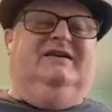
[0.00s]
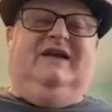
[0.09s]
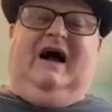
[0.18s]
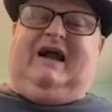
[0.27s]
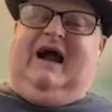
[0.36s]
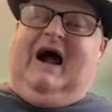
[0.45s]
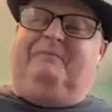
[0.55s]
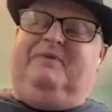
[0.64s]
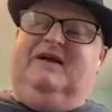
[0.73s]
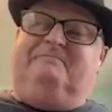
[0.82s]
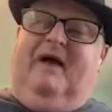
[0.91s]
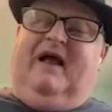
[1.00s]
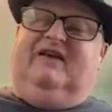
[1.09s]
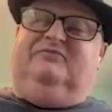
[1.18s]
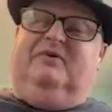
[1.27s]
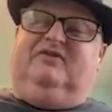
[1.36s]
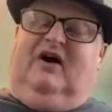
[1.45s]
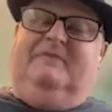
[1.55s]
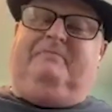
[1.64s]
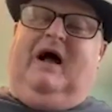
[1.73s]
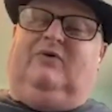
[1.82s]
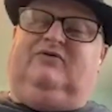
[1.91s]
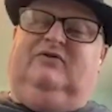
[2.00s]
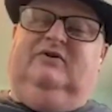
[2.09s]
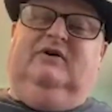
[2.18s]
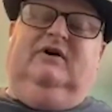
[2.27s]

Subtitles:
Not copy and paste, but type out.